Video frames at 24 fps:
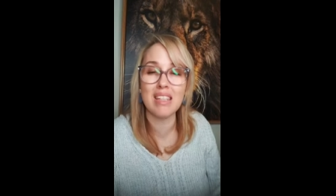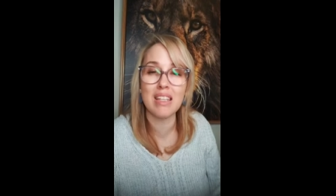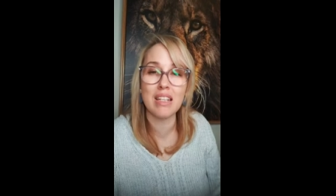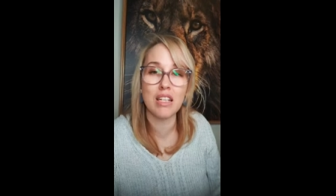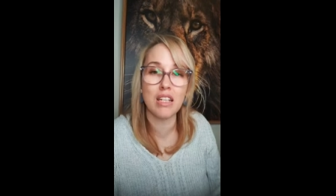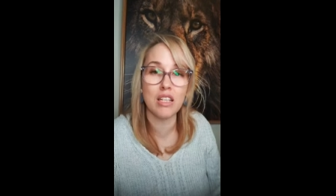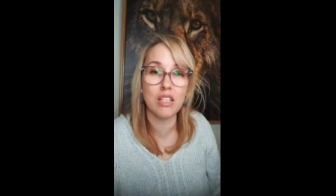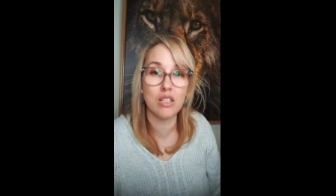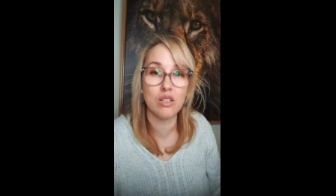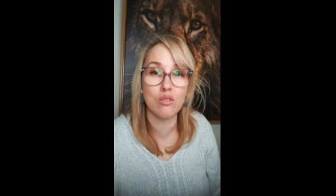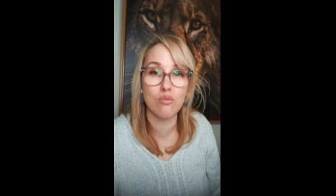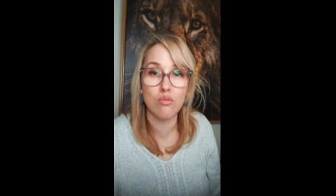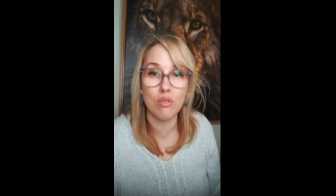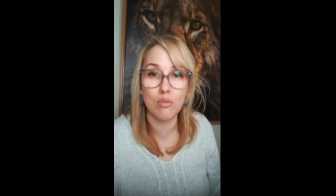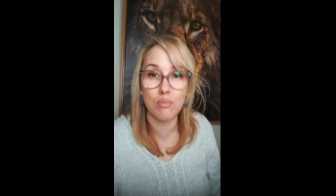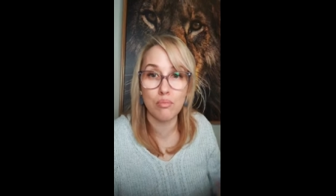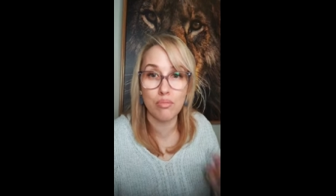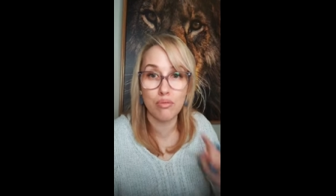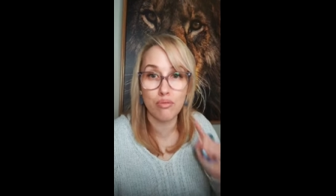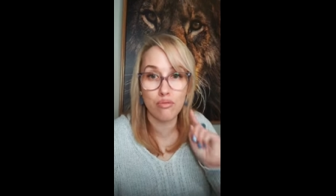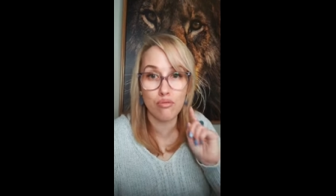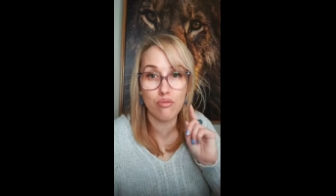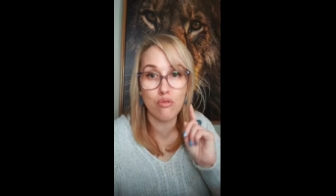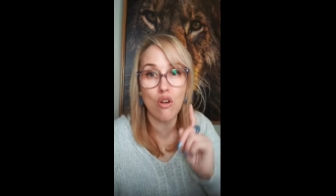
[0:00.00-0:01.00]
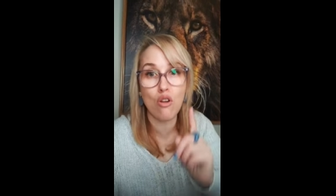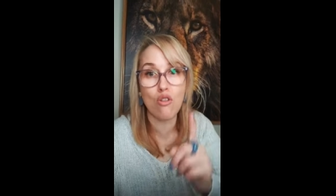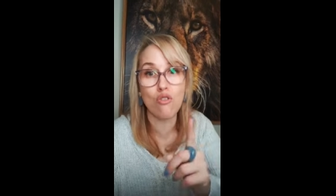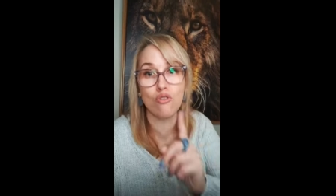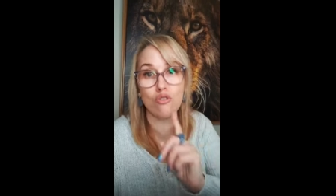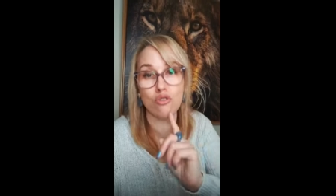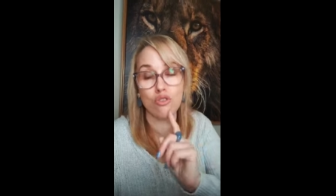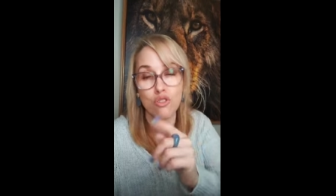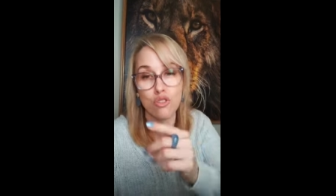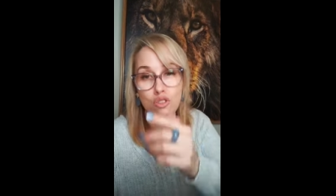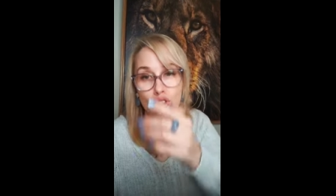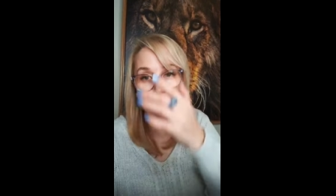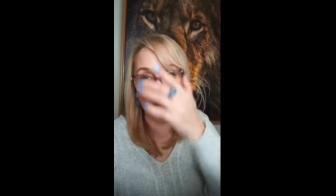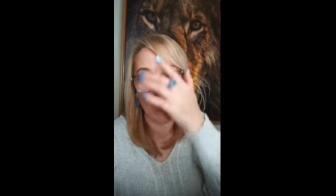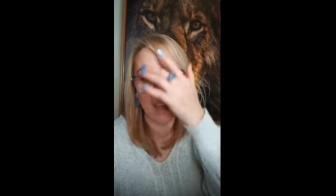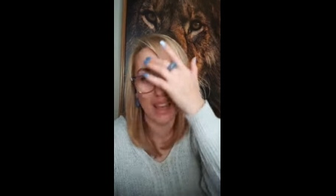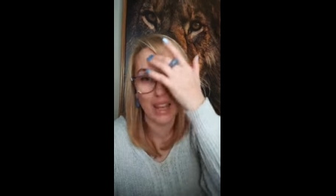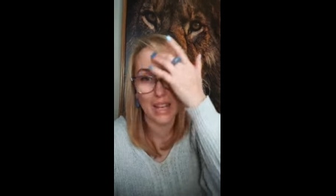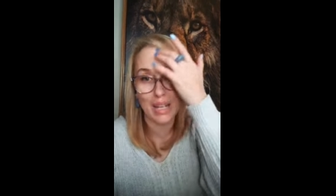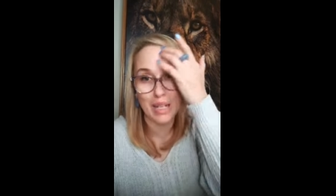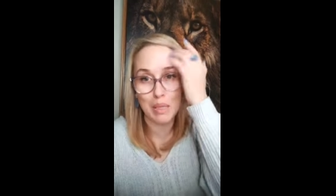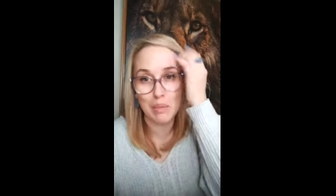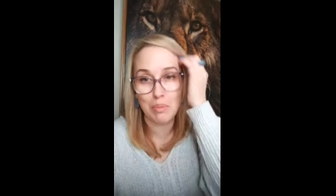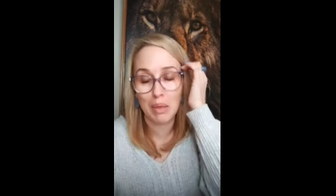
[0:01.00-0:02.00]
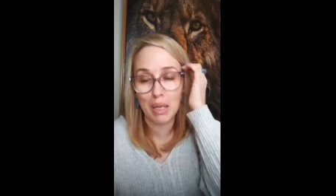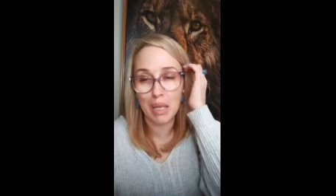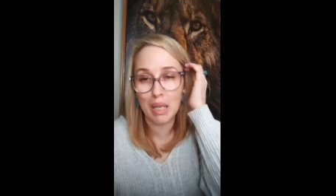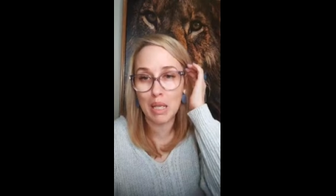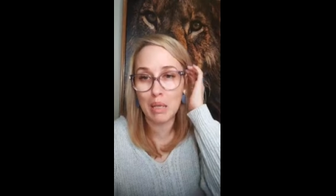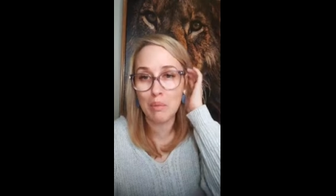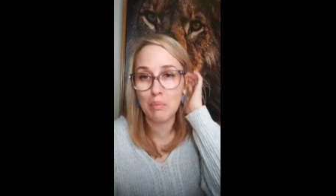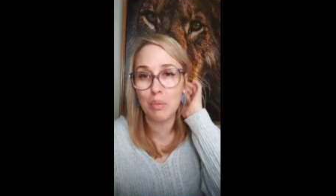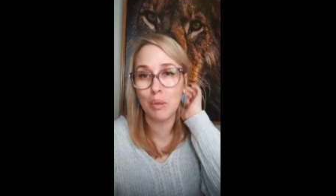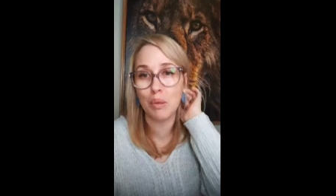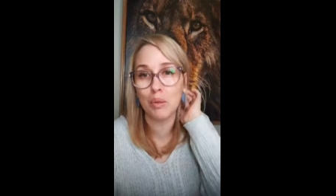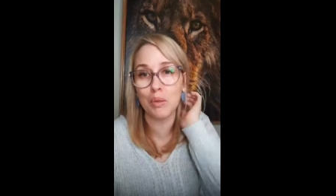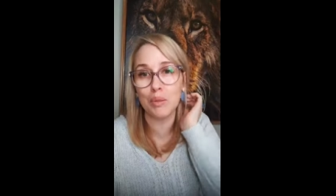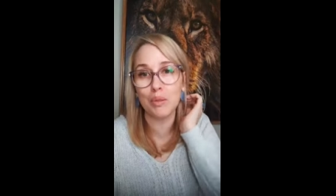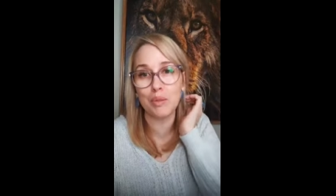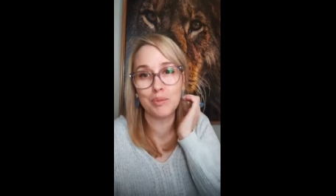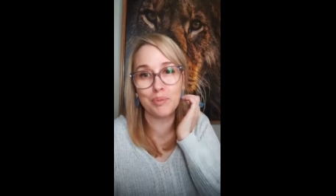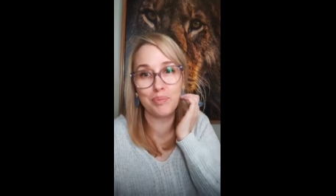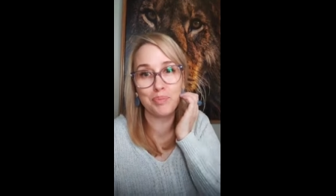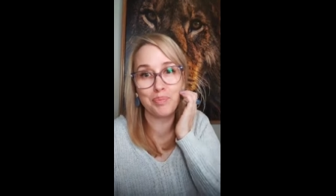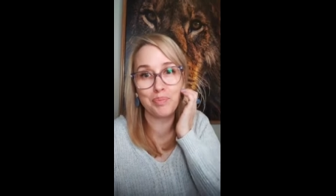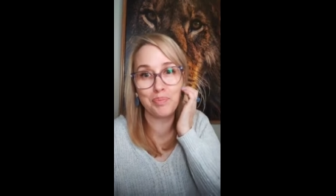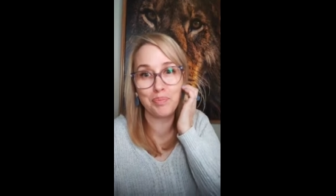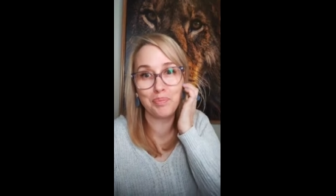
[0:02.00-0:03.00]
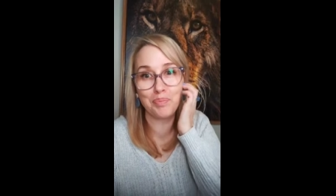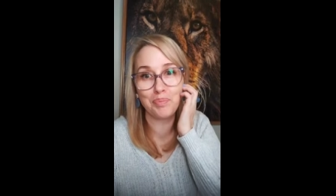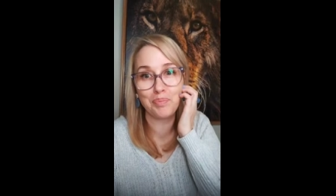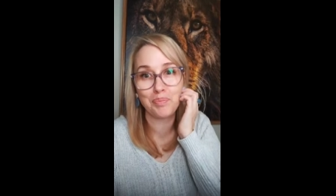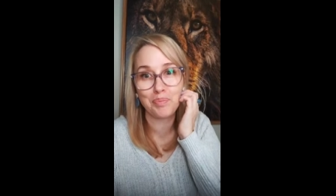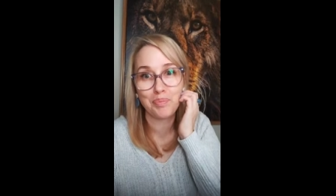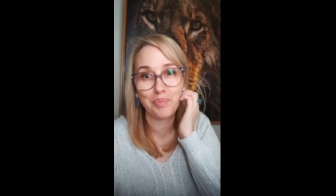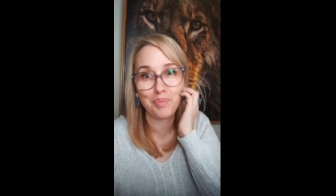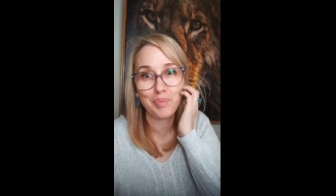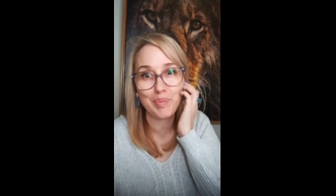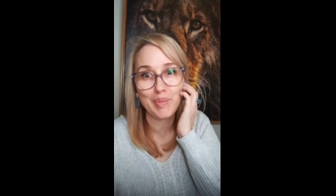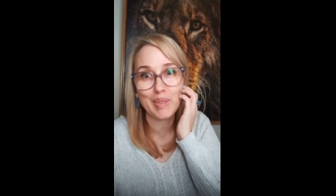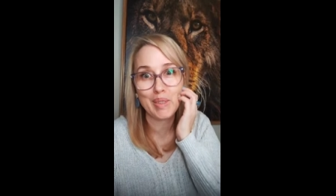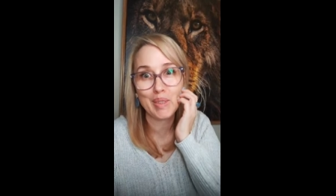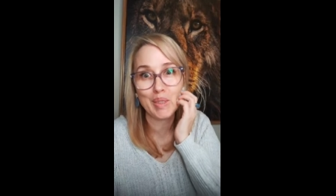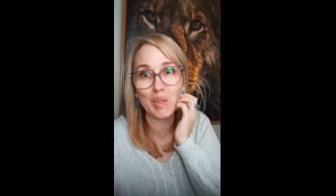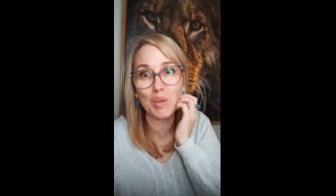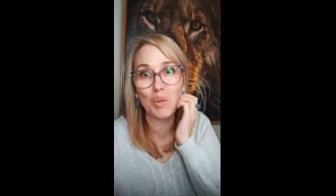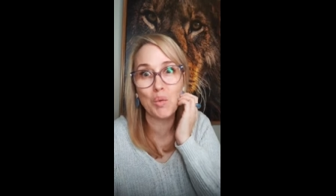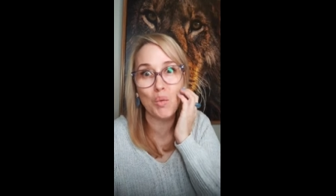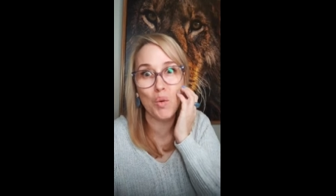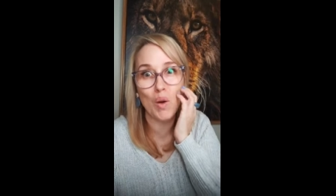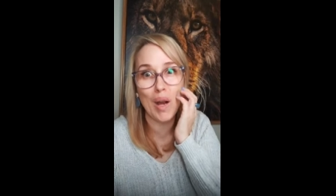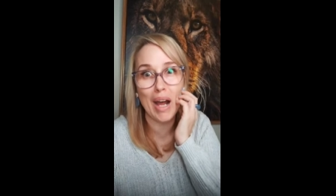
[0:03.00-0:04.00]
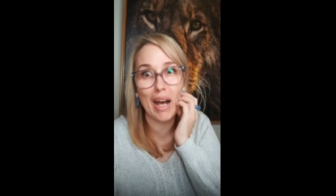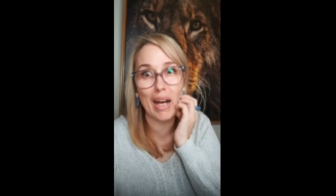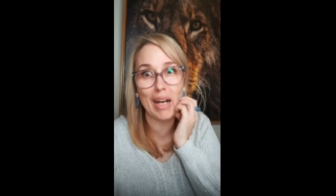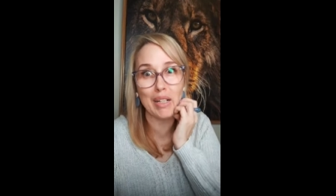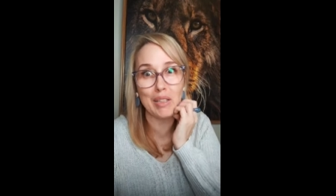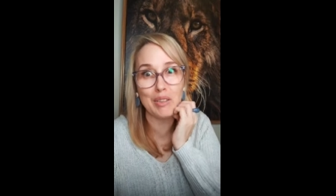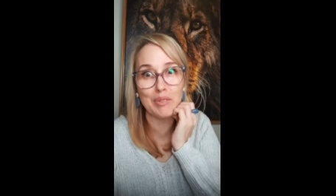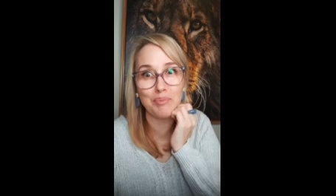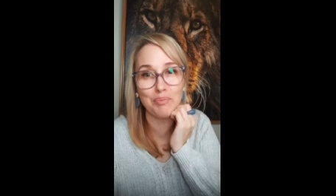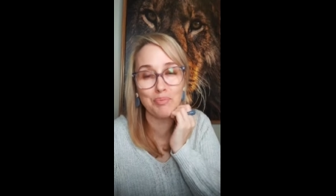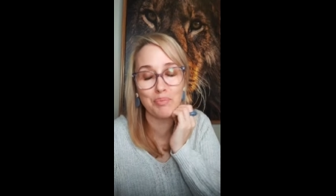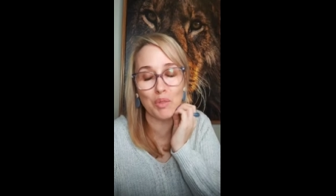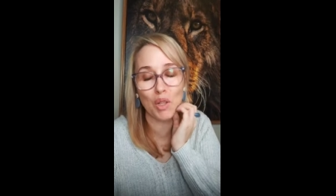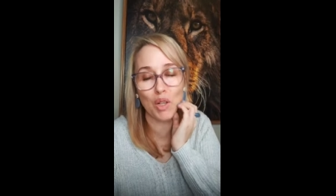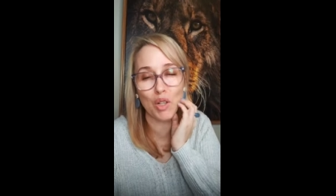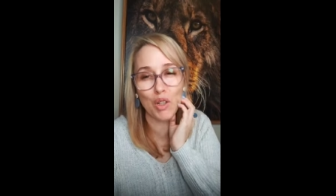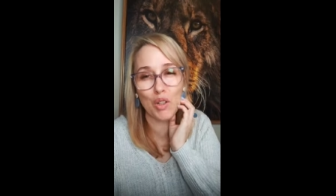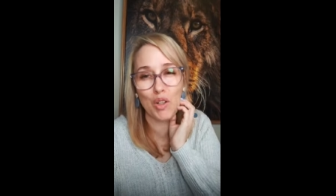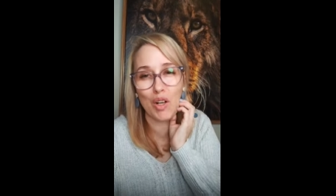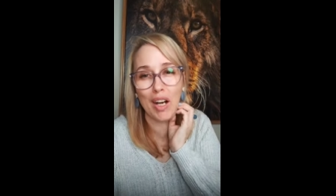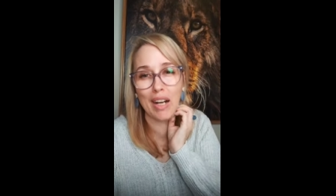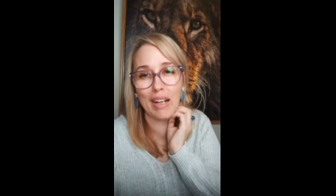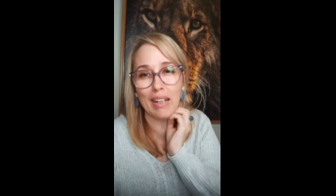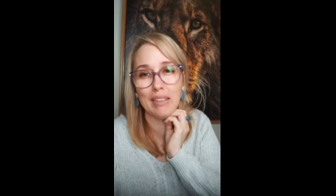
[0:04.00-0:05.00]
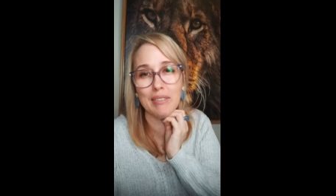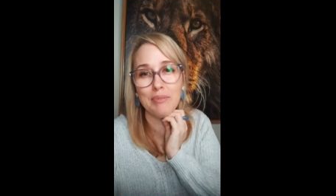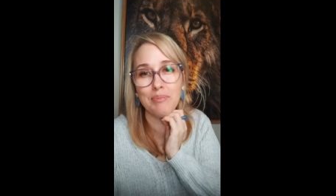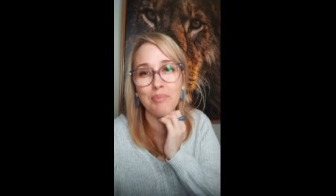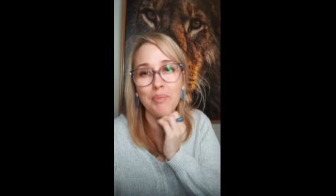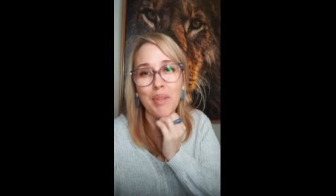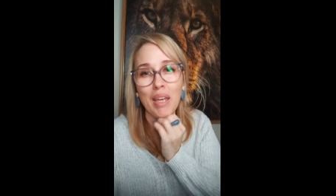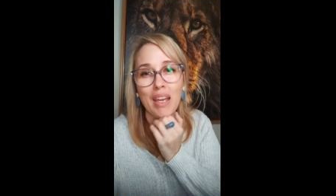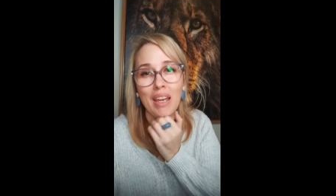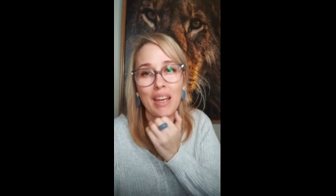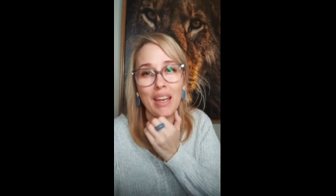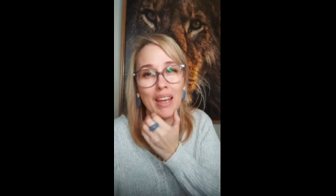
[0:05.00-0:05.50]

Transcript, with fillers: but sin is a reproach to any people." Wow. All right.